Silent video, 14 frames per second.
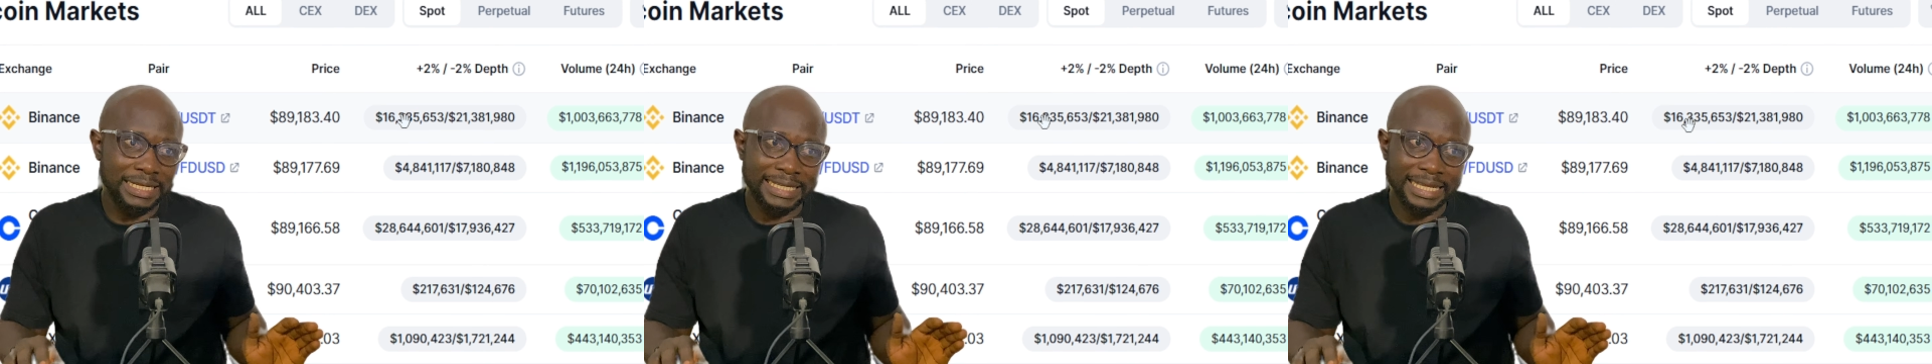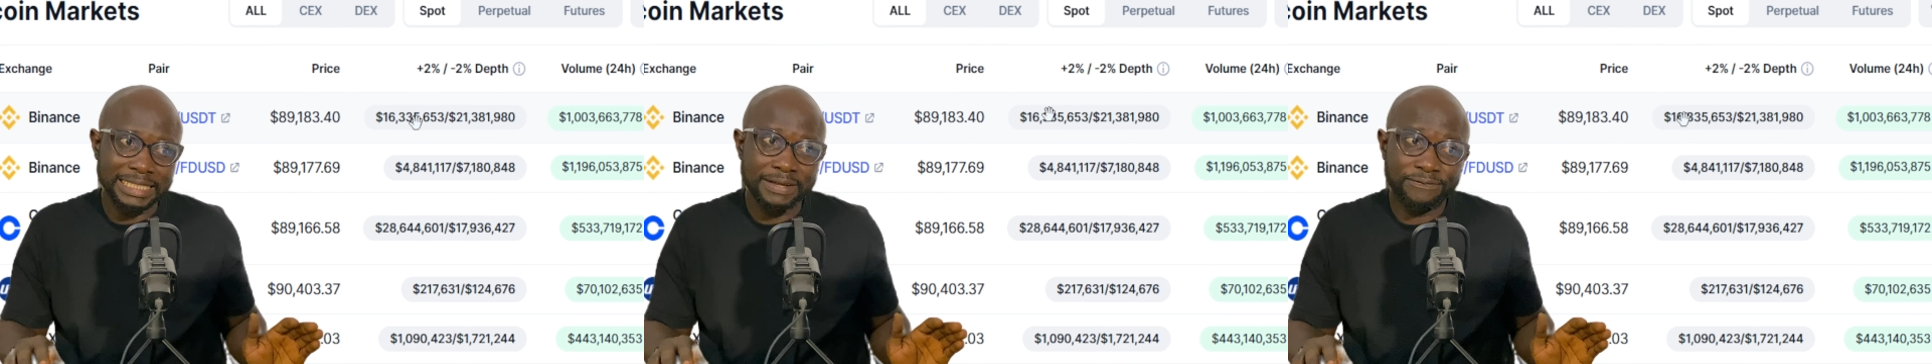
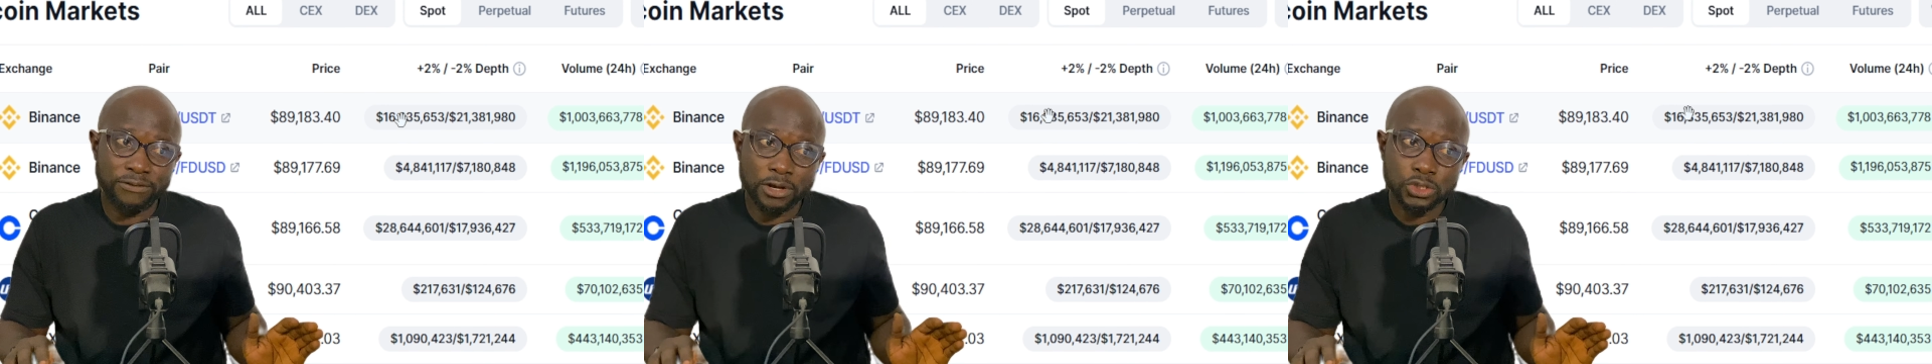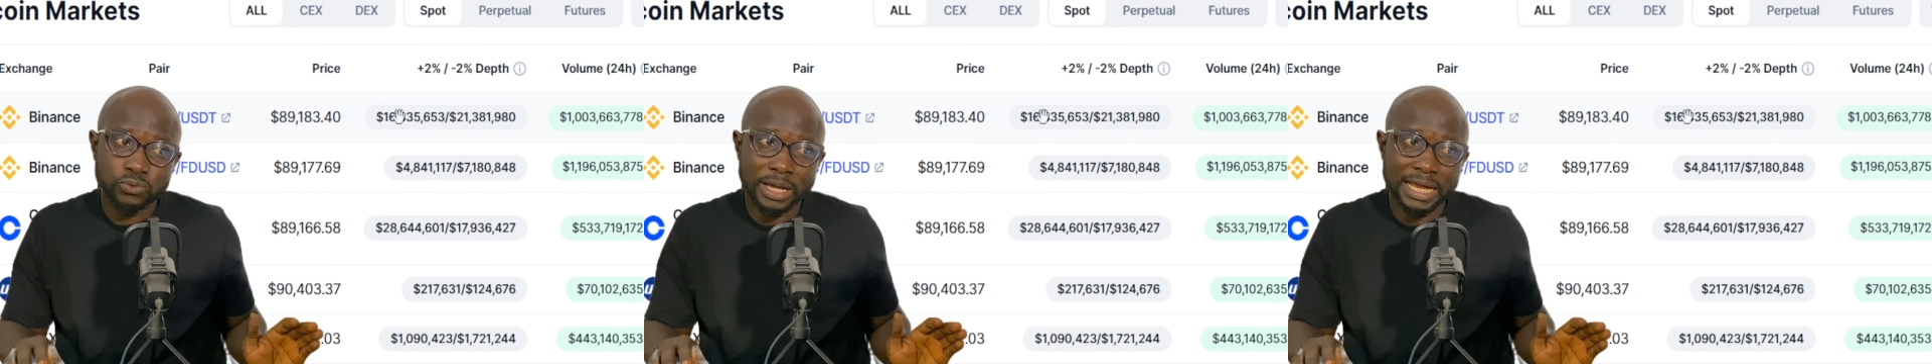That the
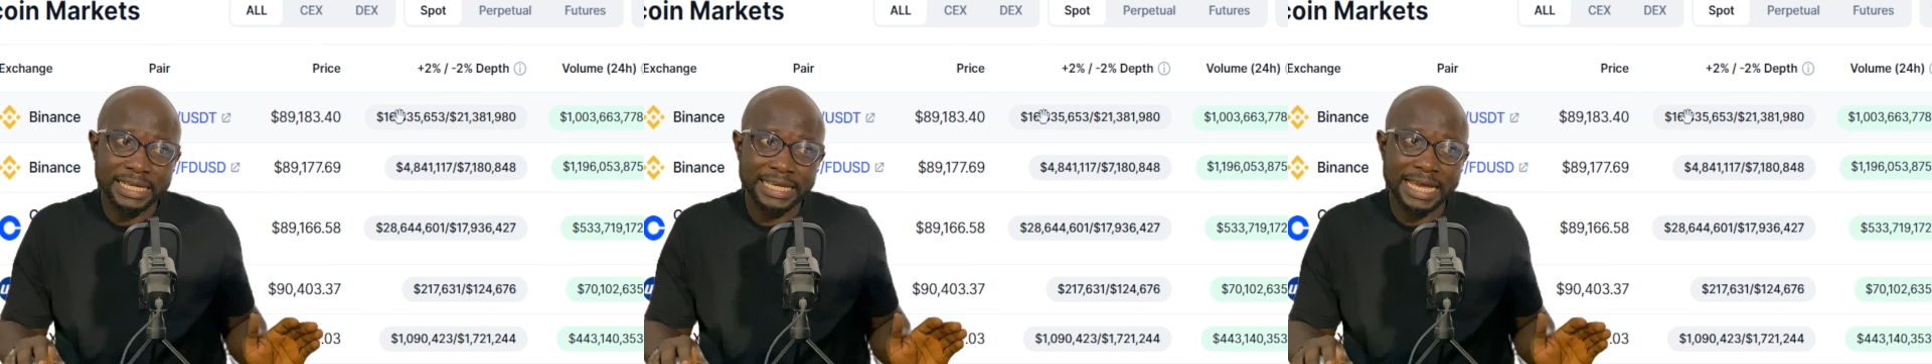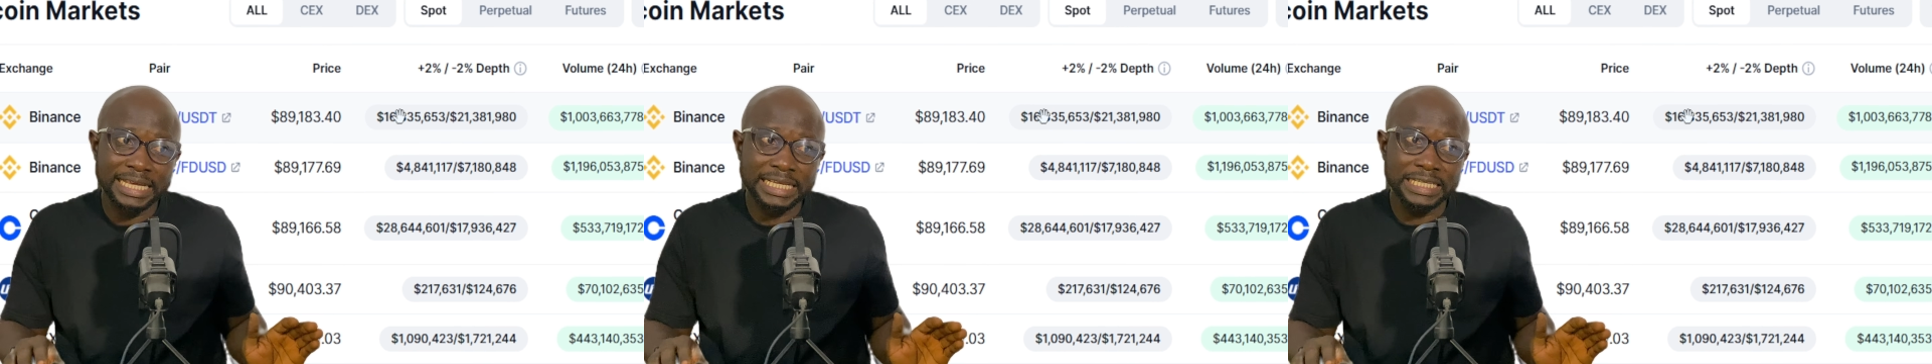first one
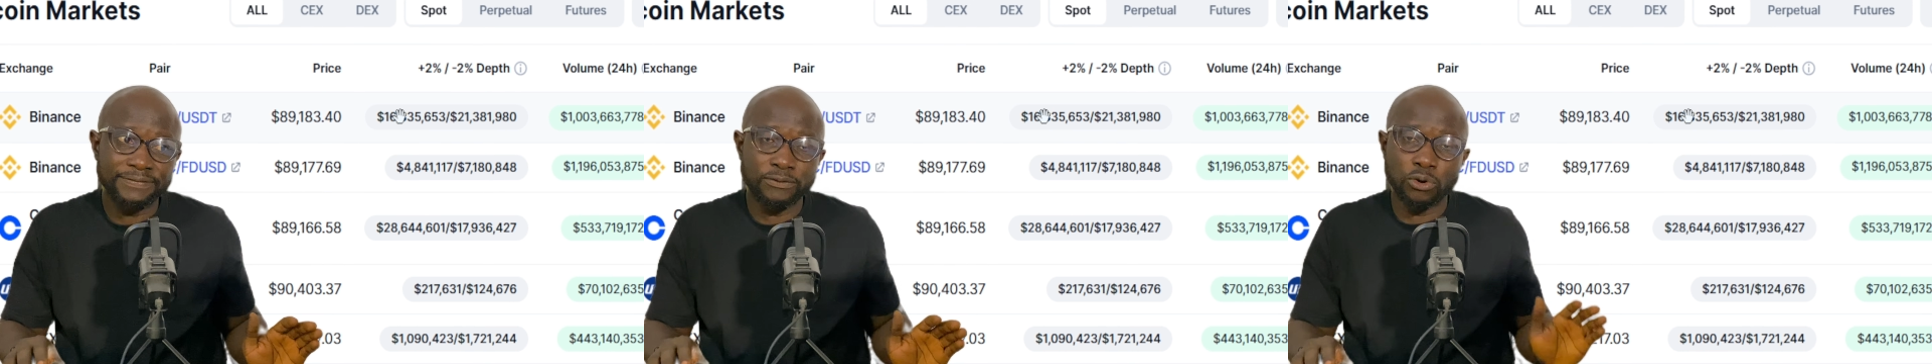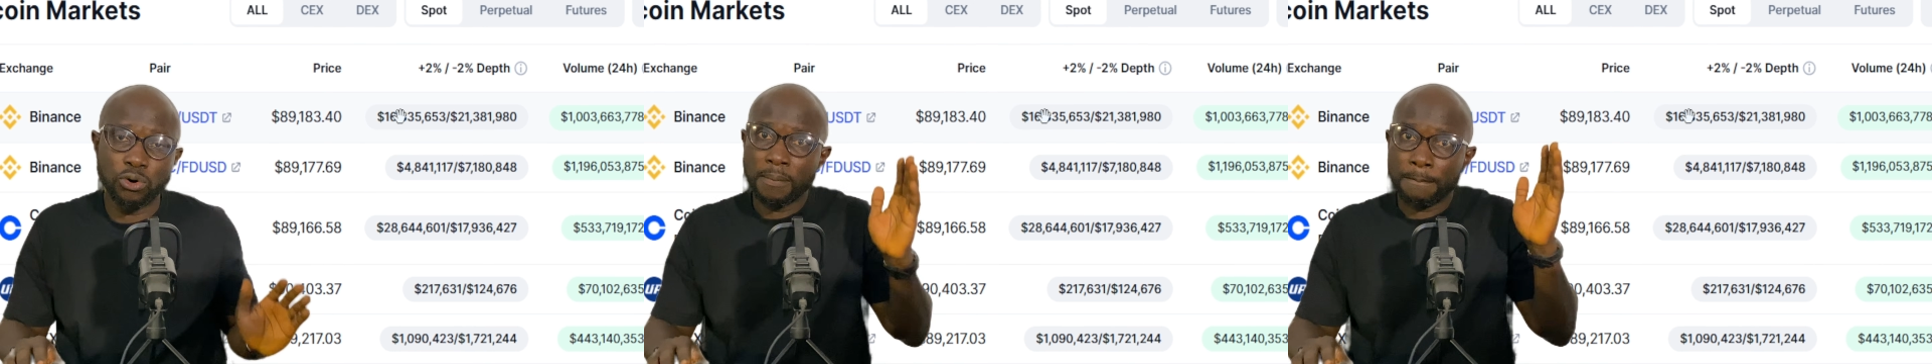here is
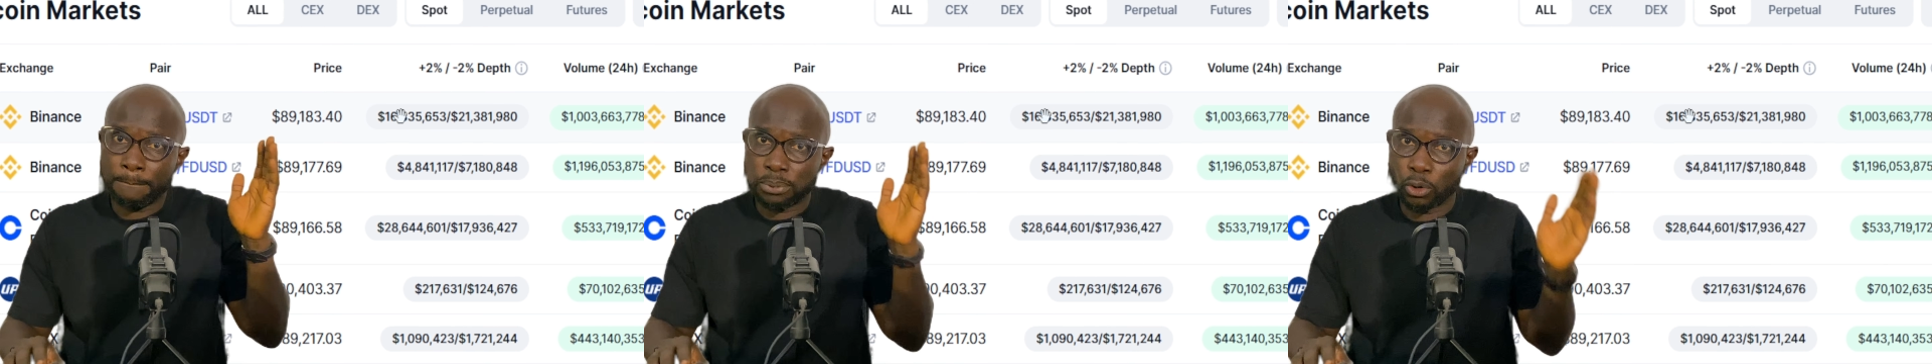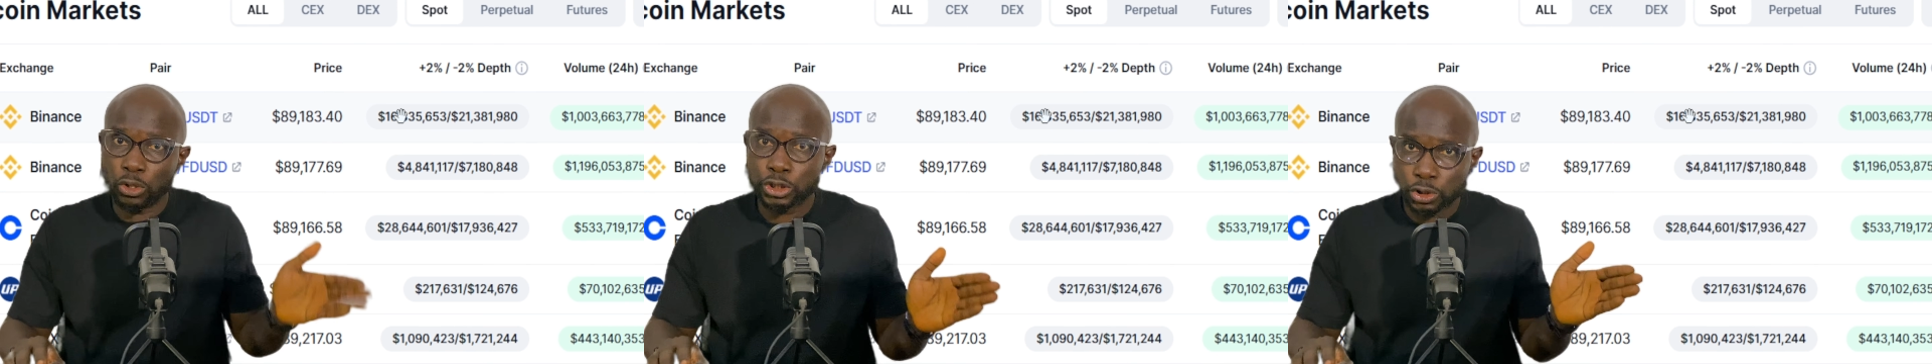for
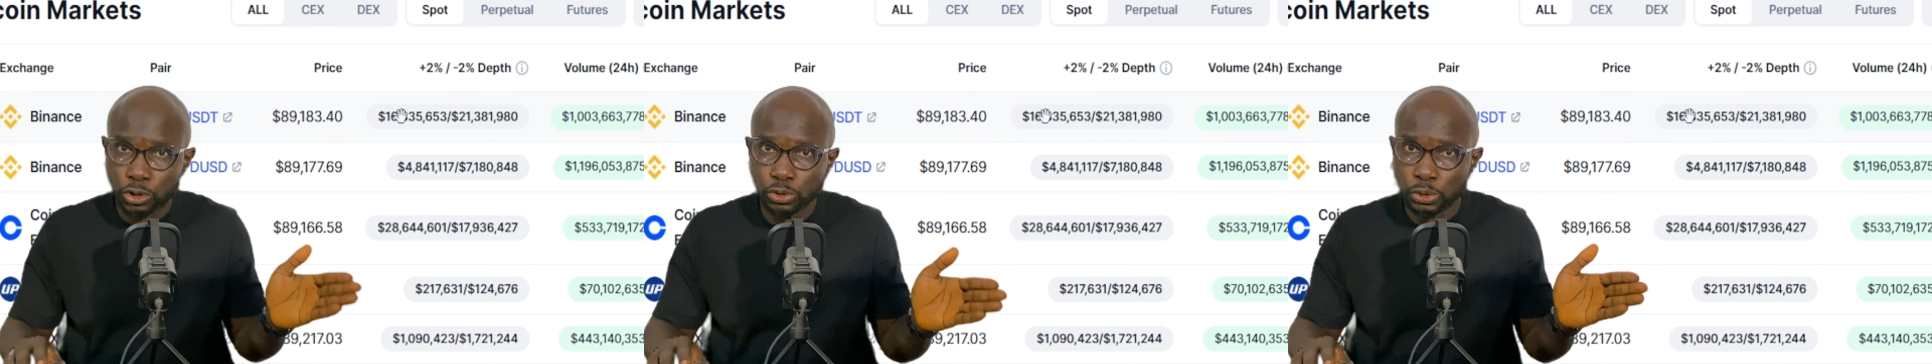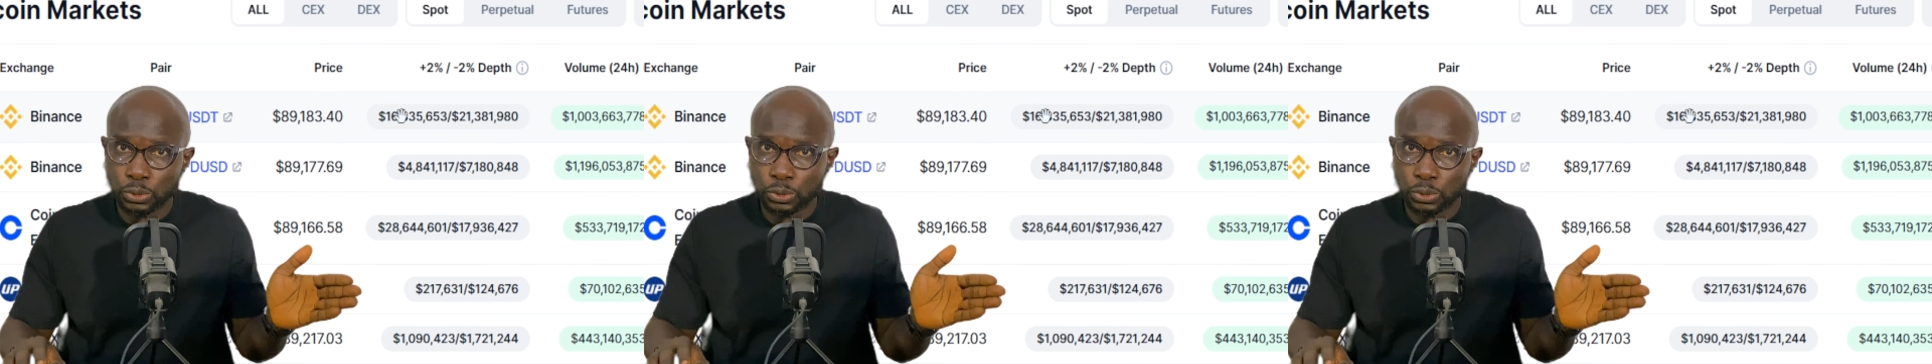+2.